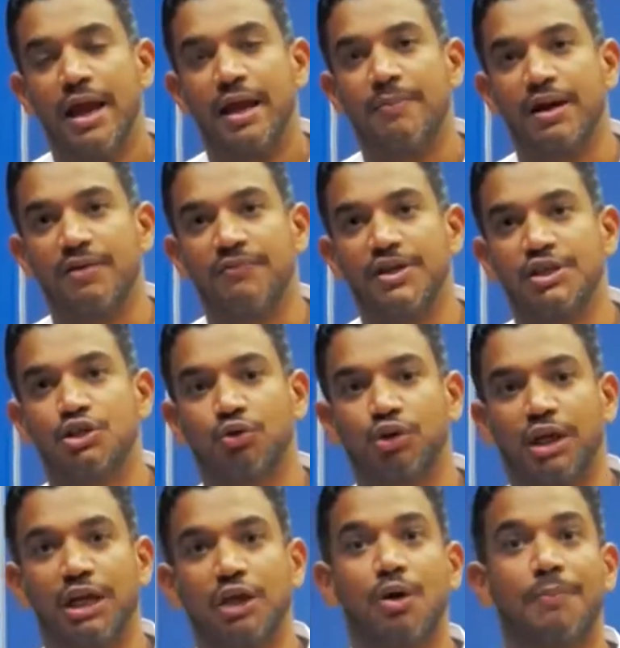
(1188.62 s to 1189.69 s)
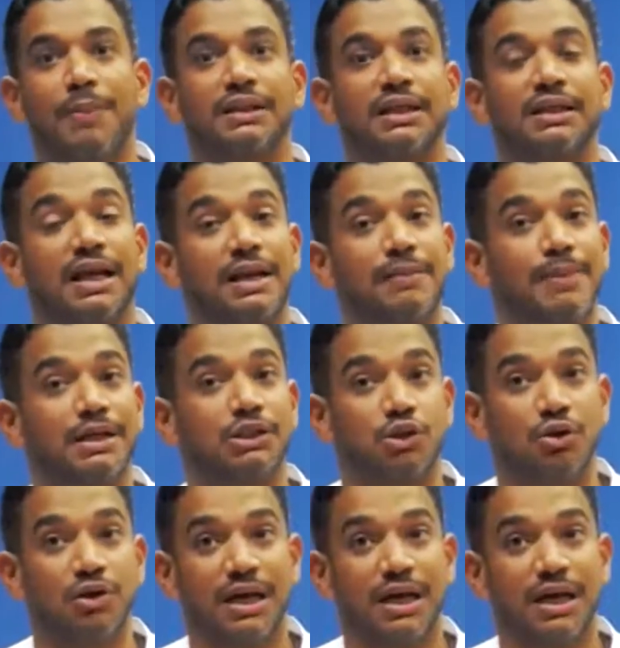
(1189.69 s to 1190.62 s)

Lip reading: For example,